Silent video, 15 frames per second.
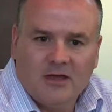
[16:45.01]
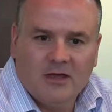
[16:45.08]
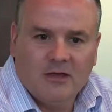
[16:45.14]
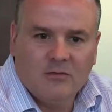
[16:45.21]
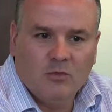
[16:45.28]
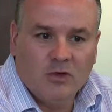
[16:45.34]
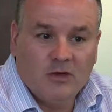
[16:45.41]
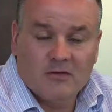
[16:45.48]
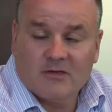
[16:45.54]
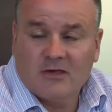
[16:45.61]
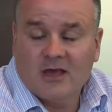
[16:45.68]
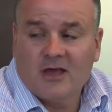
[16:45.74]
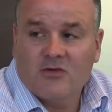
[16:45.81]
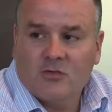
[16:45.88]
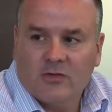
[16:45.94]
And we
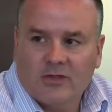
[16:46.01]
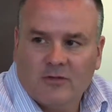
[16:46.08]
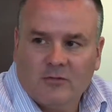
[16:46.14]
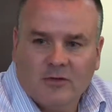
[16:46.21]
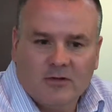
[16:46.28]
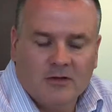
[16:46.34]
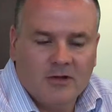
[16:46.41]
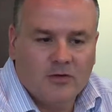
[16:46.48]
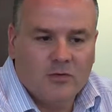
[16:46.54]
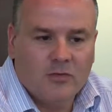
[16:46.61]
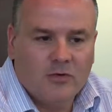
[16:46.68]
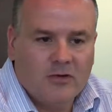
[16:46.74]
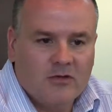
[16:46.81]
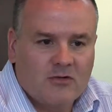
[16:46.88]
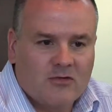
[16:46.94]
disengaged with them, and they were
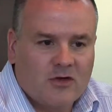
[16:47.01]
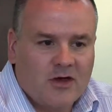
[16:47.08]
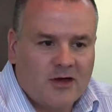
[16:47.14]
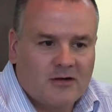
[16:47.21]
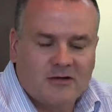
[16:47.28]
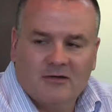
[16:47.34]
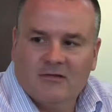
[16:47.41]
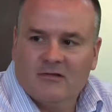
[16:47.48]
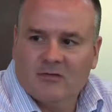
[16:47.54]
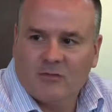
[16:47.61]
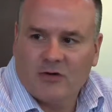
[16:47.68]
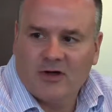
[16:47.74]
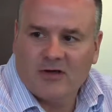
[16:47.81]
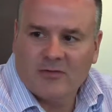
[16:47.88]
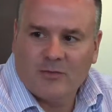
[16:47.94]
pretty shocked and
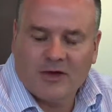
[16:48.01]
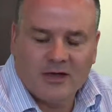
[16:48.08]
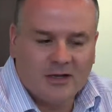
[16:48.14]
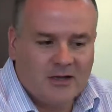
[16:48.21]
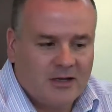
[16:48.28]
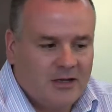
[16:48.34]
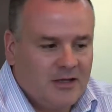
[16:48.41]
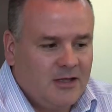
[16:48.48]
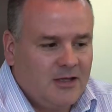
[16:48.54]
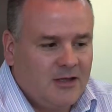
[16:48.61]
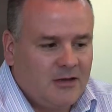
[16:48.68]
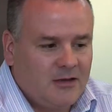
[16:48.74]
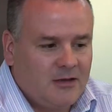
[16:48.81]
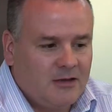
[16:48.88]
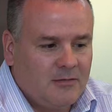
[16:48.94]
surprised by it.
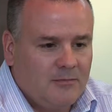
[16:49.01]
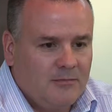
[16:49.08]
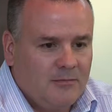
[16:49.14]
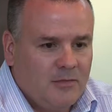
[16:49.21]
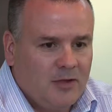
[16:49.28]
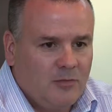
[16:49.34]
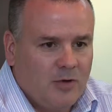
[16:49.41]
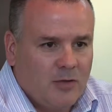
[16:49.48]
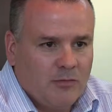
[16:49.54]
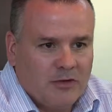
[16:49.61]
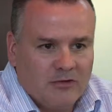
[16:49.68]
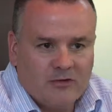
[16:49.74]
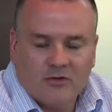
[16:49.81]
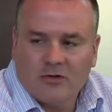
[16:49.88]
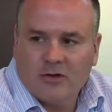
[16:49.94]
And probably
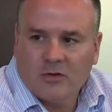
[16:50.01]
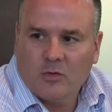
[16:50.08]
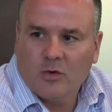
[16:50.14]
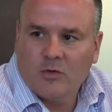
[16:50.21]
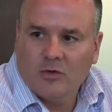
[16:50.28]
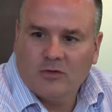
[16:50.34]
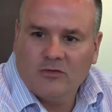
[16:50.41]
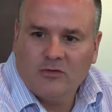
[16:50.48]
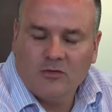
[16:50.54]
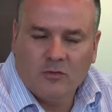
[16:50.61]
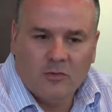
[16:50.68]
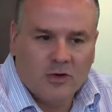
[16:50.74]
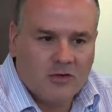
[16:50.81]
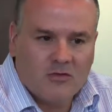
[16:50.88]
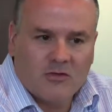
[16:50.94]
internally we were too,
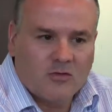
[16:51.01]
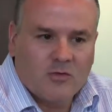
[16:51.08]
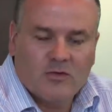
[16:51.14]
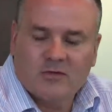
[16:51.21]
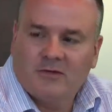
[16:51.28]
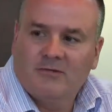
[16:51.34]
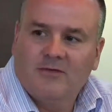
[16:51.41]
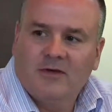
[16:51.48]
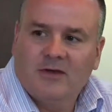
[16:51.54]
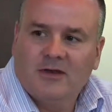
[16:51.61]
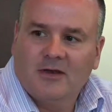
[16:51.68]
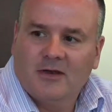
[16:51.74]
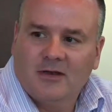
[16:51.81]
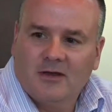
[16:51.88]
but it just wasn't a fit.